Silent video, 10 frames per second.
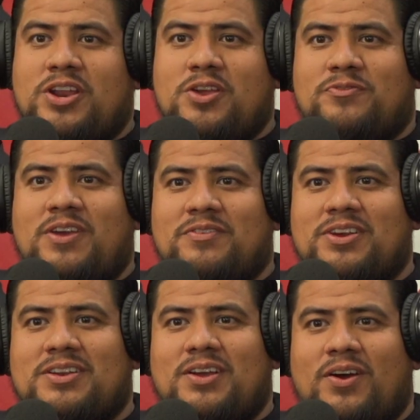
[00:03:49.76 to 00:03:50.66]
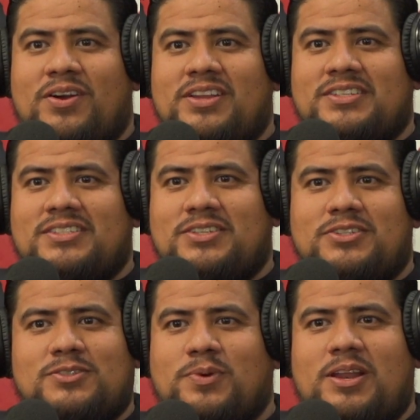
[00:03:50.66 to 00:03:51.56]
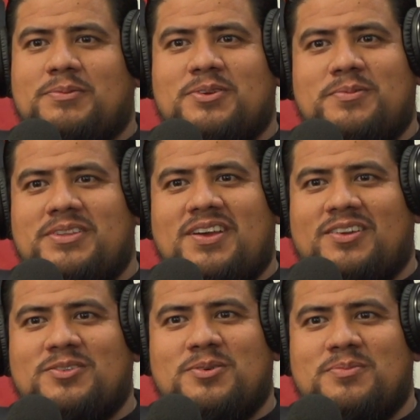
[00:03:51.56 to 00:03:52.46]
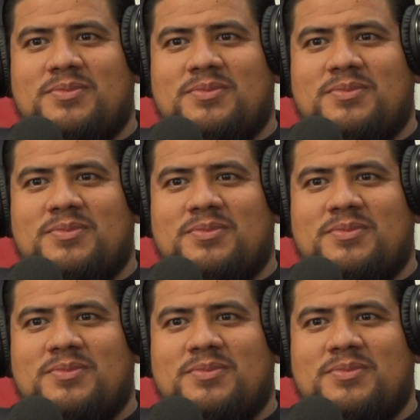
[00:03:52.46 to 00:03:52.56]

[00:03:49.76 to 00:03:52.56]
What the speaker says: your favorite artists, you just went up to him to talk to him?